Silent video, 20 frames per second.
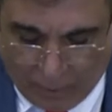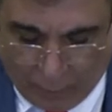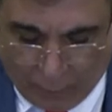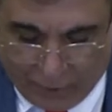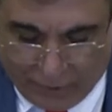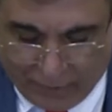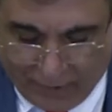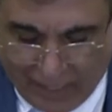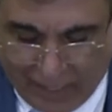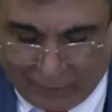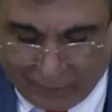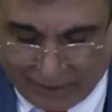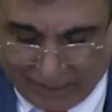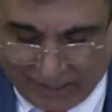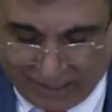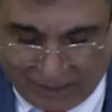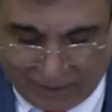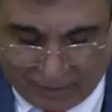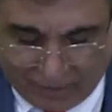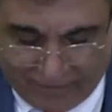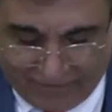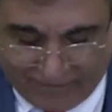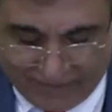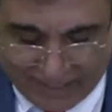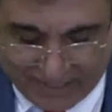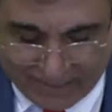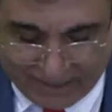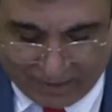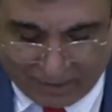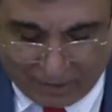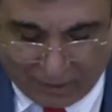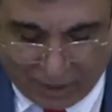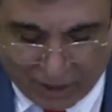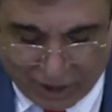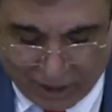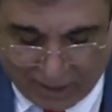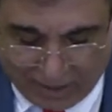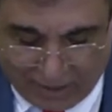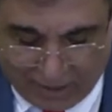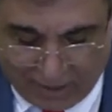without any convincing
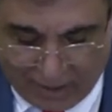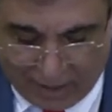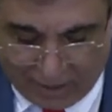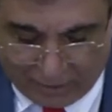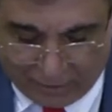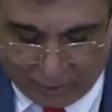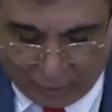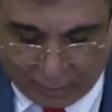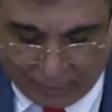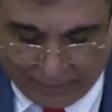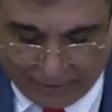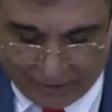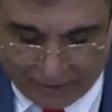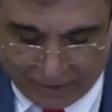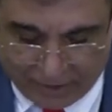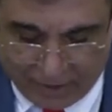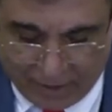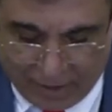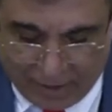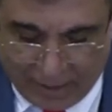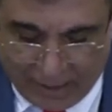logical argument